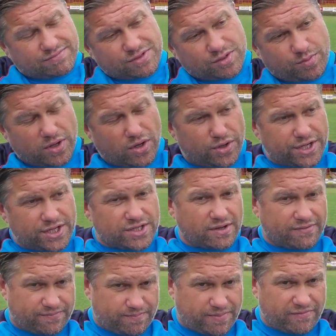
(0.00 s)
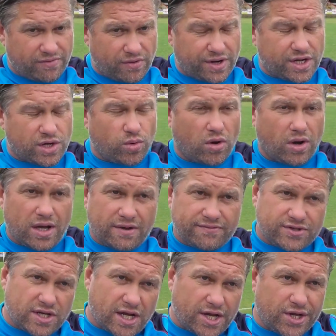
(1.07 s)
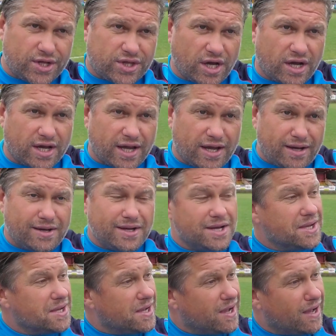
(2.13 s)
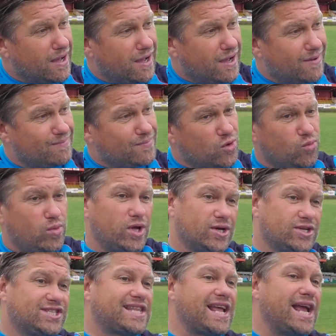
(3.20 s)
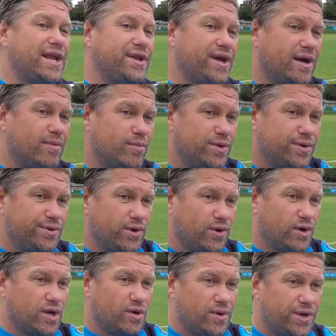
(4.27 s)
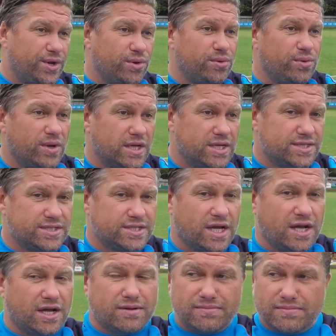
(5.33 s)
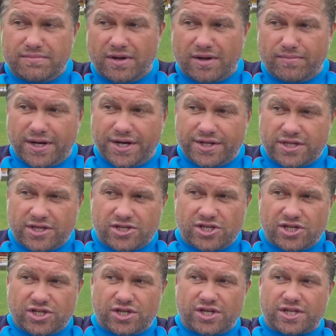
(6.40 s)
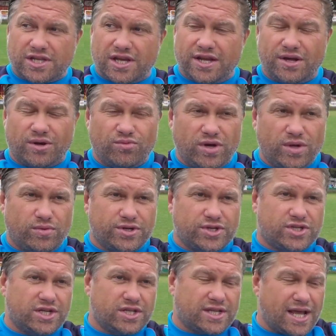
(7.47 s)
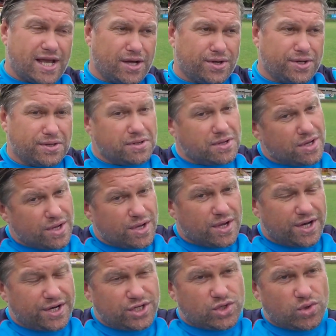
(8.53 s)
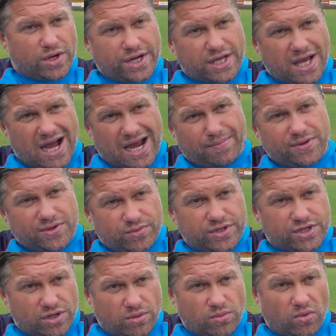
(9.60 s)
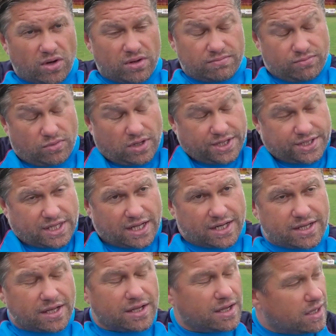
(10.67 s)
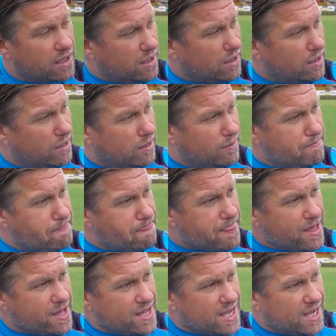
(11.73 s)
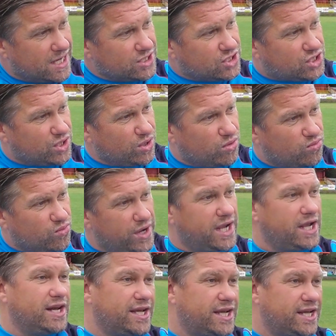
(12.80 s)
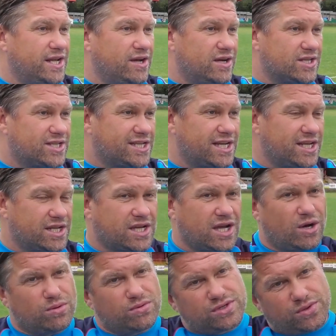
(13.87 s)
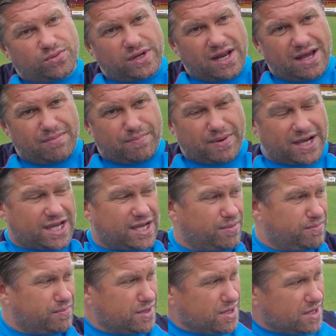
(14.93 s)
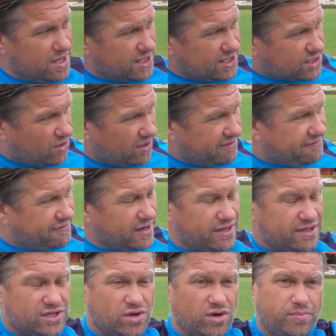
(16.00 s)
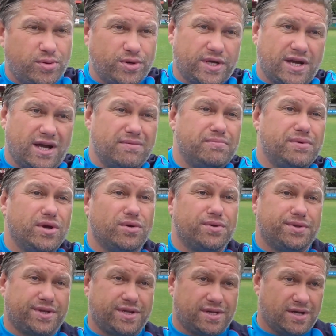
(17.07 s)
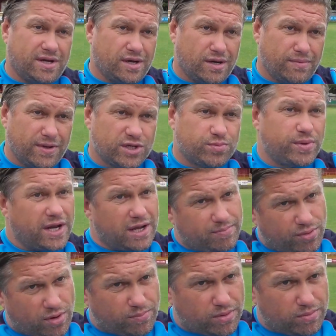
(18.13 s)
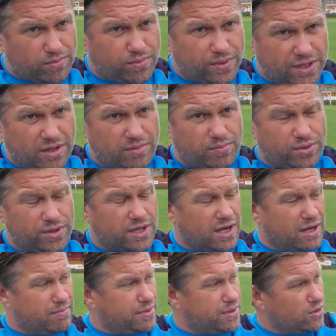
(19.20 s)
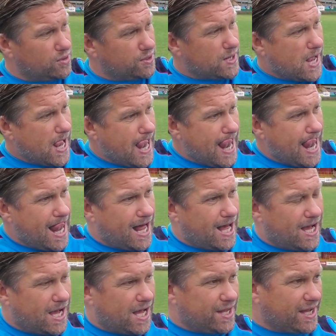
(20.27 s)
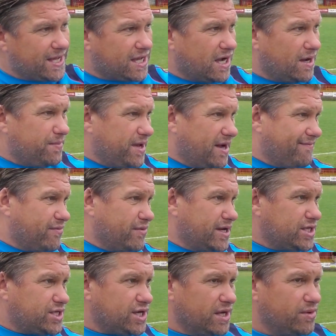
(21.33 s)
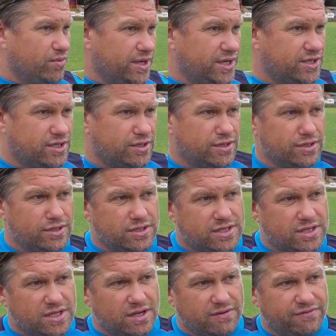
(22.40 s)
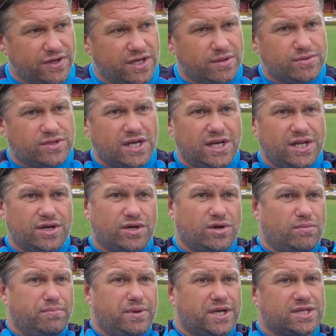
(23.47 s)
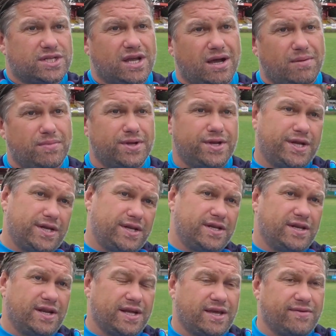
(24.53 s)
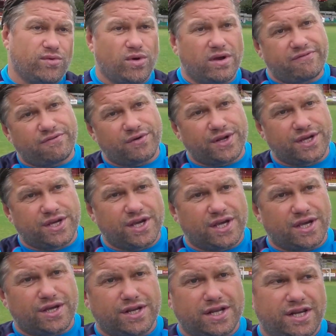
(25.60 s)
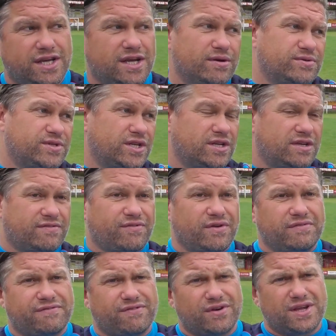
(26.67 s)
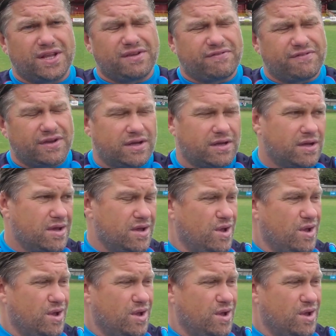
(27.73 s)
to be honest, I've been very quiet. I've sat in the dugout. Normally I stand up and holler and hoot, and I made a decision today that I really want to sit down and enjoy the game, which I did. Until really that I see the goals that we let them back in. Scotty Fennett's got to put the game beyond. That's been our problem. We didn't put the game beyond. They go up the other end, Jay Reason and I think it was Elliot got mixed up, and then they give away a free kick and then it goes in, it's 3-3, and you think,